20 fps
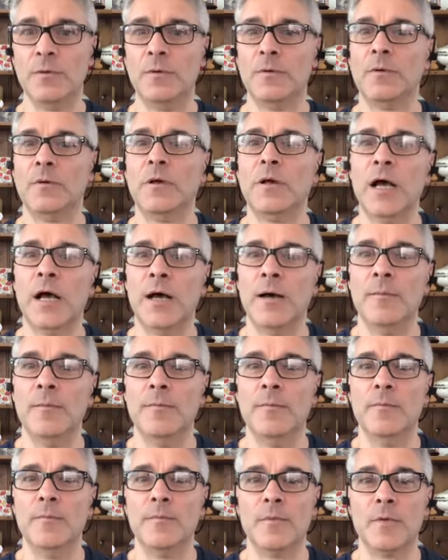Mm.
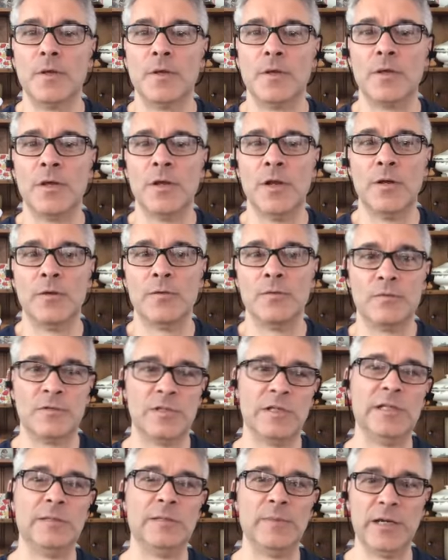Um, you know,
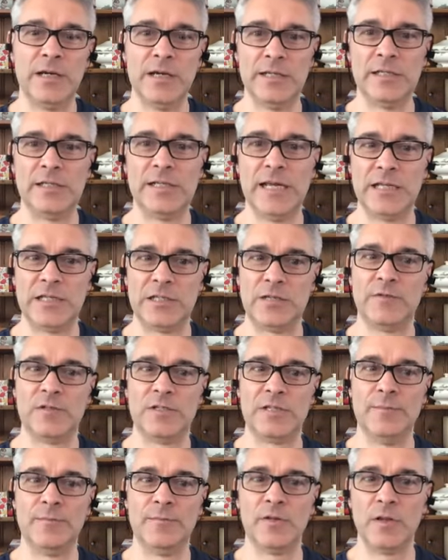sitting behind a desk for
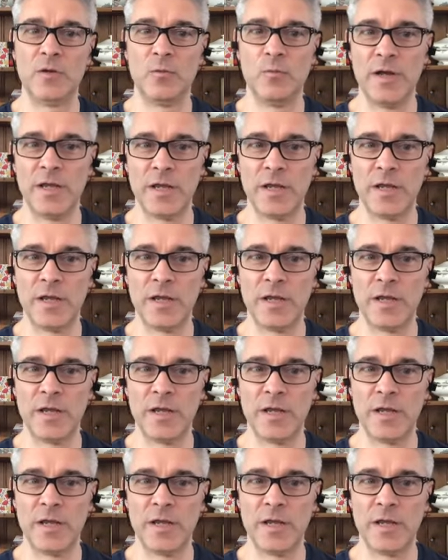something where